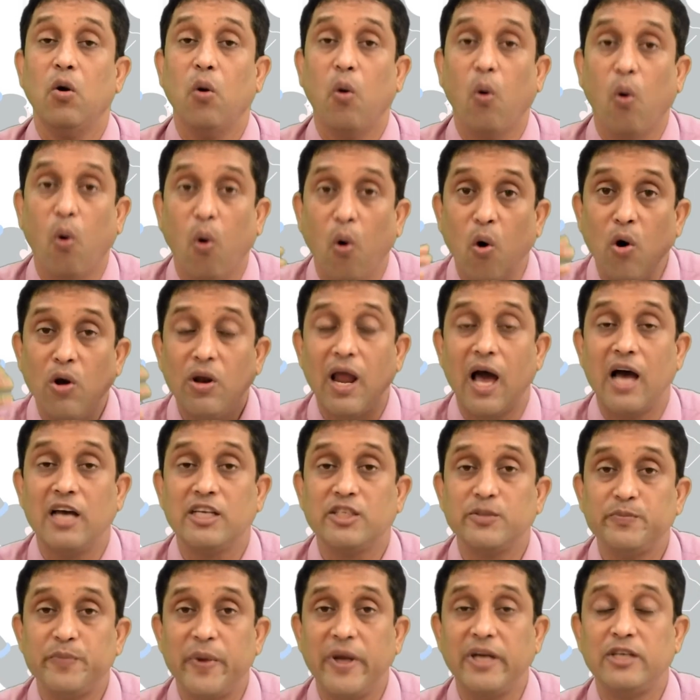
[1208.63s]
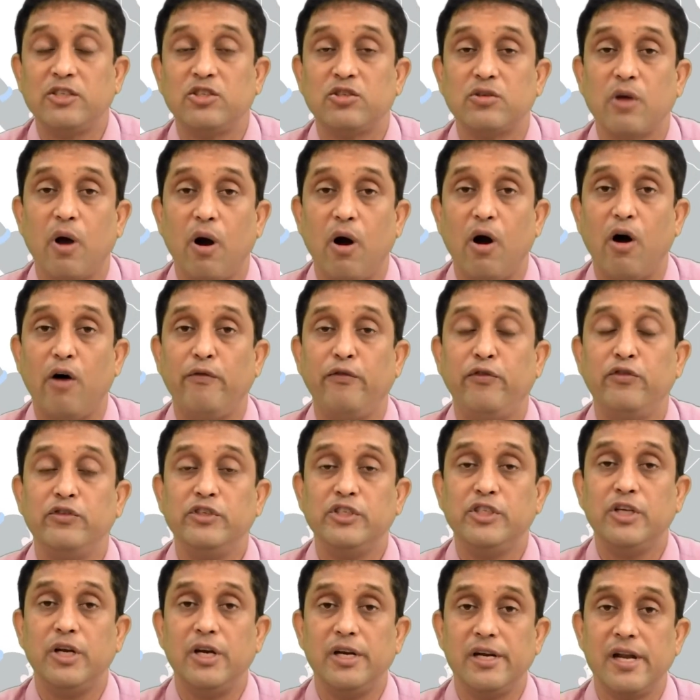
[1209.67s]
all aspects
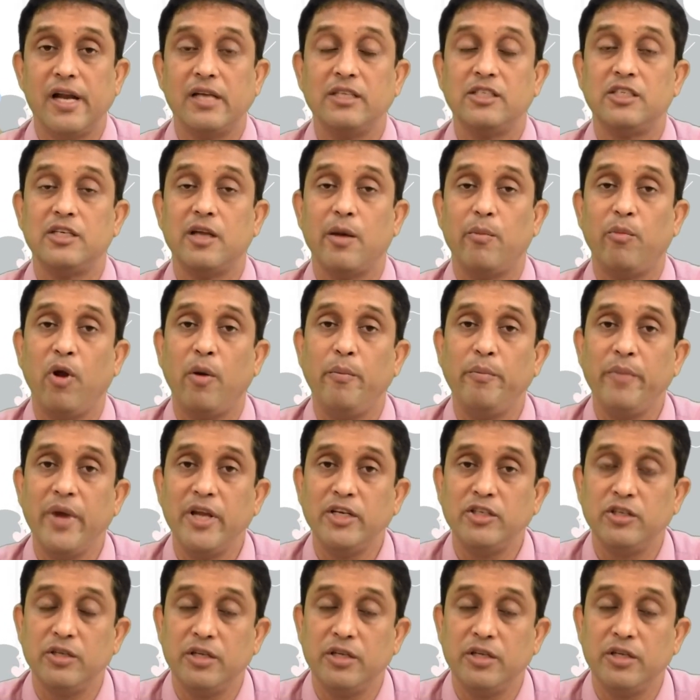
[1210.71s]
of children's development,